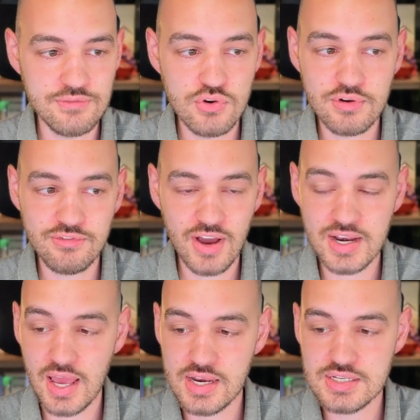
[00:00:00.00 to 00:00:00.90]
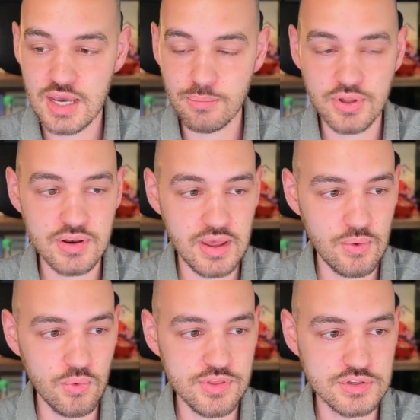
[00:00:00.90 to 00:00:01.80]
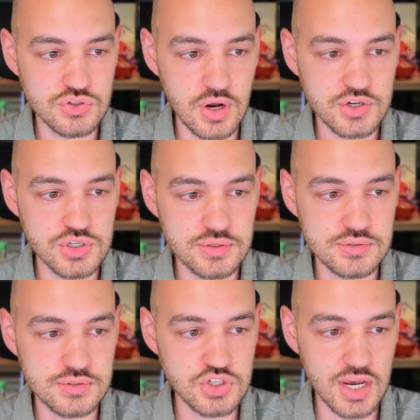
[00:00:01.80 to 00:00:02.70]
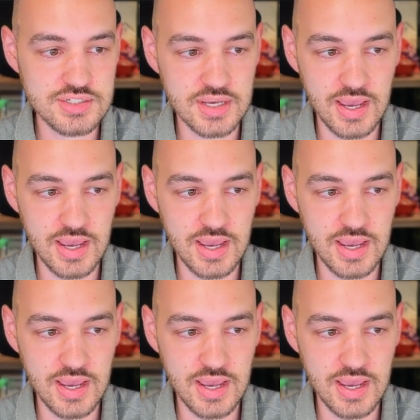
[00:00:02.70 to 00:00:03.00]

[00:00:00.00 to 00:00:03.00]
any template with instructions, Jackson